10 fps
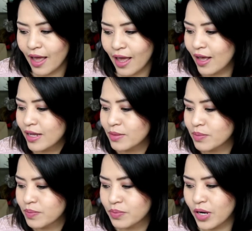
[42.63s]

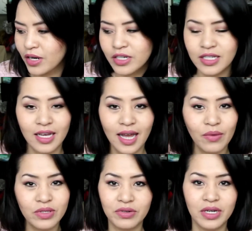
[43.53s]
And prior to that
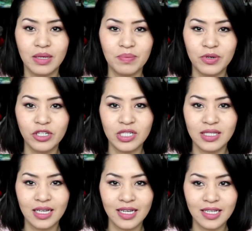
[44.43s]
I was already
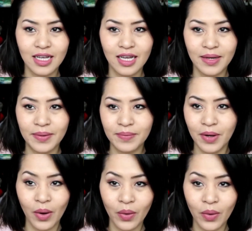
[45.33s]
purchasing
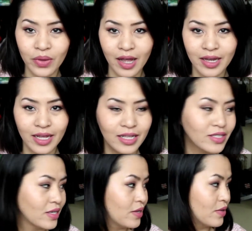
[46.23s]
a whole lot,
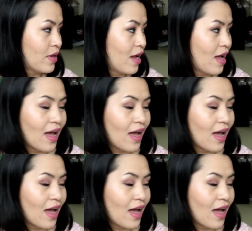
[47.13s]
and so